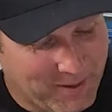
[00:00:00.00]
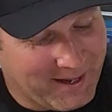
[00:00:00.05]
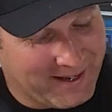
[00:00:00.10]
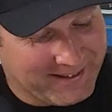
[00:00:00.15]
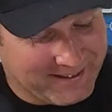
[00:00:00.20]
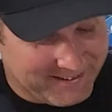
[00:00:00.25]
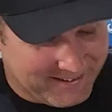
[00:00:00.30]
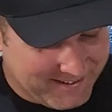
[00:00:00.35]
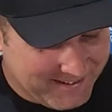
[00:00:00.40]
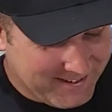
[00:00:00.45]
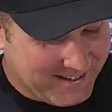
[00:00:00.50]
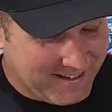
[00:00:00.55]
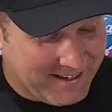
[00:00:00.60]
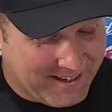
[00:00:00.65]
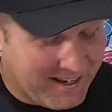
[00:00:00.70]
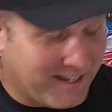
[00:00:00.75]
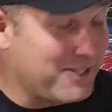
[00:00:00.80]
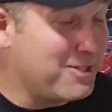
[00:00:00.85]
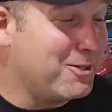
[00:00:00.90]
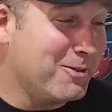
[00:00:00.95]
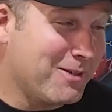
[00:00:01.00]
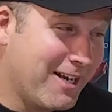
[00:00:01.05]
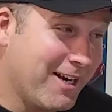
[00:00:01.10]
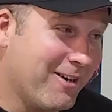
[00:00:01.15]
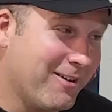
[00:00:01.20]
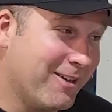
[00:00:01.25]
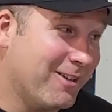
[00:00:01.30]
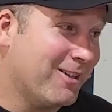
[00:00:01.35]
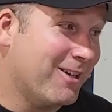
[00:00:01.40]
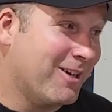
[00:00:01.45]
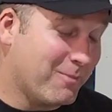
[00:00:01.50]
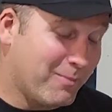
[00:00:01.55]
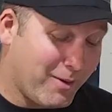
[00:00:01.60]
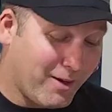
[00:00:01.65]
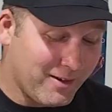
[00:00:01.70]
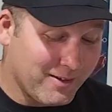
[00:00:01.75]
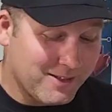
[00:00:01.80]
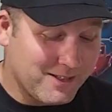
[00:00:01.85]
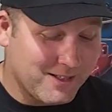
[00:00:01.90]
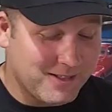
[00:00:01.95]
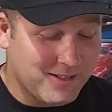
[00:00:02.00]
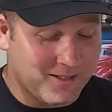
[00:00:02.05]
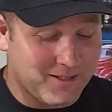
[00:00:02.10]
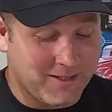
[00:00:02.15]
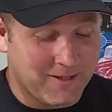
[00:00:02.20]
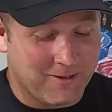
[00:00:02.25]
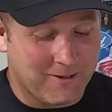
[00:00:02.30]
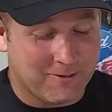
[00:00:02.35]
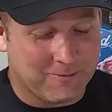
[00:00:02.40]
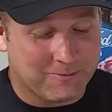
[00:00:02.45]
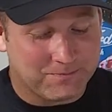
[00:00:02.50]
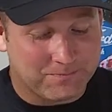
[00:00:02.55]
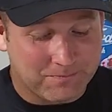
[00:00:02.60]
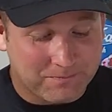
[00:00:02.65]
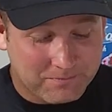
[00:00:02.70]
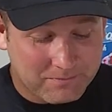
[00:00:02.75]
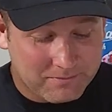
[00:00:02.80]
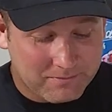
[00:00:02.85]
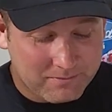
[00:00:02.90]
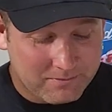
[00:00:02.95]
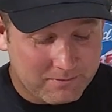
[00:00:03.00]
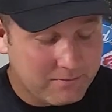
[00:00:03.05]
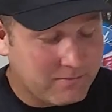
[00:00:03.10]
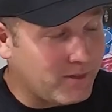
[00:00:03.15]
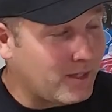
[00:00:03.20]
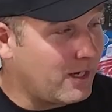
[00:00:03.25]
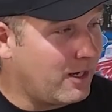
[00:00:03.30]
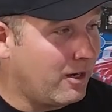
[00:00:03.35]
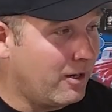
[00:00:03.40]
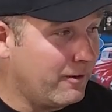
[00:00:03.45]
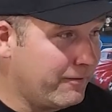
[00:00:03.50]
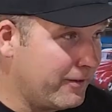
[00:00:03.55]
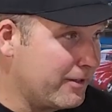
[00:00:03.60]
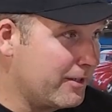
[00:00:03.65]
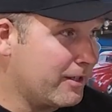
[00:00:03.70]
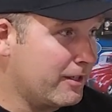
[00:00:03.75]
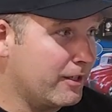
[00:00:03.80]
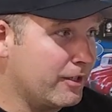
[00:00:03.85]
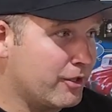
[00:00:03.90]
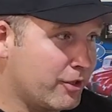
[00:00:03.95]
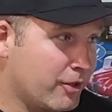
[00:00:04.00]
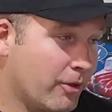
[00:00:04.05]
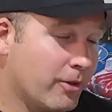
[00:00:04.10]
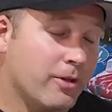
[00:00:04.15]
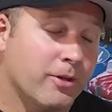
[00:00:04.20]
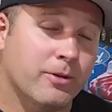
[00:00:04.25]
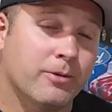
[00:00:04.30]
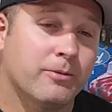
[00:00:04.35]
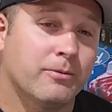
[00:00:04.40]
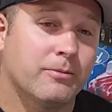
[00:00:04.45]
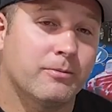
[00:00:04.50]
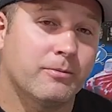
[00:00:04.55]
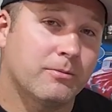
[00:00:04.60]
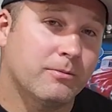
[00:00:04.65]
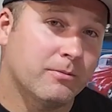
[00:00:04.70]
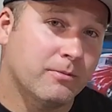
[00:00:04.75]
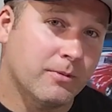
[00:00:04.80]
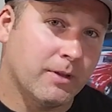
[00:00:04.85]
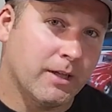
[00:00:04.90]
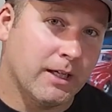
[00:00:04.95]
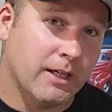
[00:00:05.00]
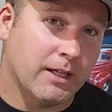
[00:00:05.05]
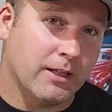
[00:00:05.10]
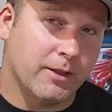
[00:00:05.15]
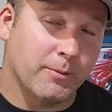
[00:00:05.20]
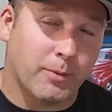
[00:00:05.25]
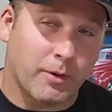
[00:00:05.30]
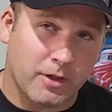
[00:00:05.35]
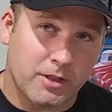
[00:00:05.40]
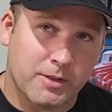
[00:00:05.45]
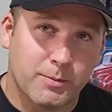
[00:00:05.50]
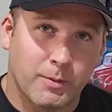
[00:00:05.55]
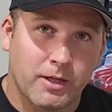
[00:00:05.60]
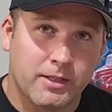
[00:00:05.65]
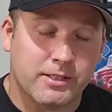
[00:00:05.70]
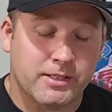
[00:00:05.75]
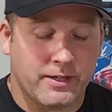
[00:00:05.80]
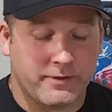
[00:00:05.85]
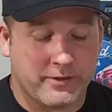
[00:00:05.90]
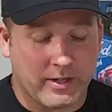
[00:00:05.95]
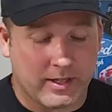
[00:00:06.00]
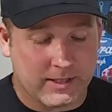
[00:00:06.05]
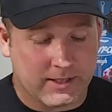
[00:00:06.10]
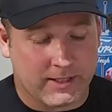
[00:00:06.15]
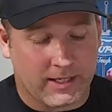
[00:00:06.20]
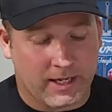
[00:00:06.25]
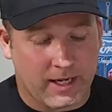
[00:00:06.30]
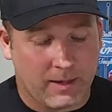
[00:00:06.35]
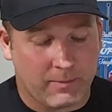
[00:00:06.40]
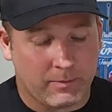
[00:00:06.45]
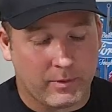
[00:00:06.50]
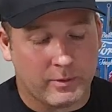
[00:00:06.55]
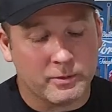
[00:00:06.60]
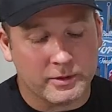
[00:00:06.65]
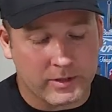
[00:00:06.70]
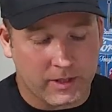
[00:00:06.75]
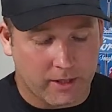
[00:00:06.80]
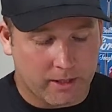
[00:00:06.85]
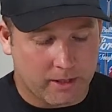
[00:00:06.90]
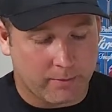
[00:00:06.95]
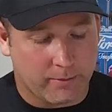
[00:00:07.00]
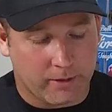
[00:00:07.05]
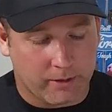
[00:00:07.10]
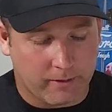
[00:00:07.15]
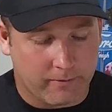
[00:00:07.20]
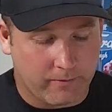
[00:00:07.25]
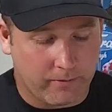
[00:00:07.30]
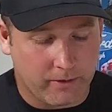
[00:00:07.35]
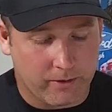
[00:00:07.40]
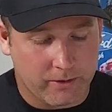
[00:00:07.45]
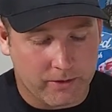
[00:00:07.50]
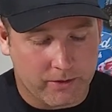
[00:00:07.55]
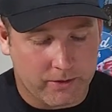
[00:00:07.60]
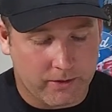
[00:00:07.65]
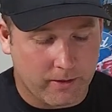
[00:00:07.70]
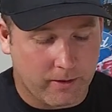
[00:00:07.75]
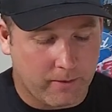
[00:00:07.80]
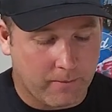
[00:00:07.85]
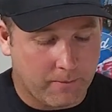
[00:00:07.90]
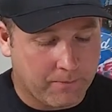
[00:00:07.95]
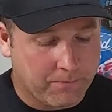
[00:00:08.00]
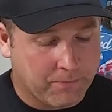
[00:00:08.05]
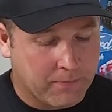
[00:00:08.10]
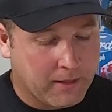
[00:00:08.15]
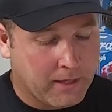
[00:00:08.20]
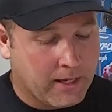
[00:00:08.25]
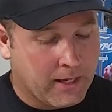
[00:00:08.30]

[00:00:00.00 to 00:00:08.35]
But I do carry a lot of parts. So I'll physically show you the parts boxes I've got set up, but we'll talk about it first. So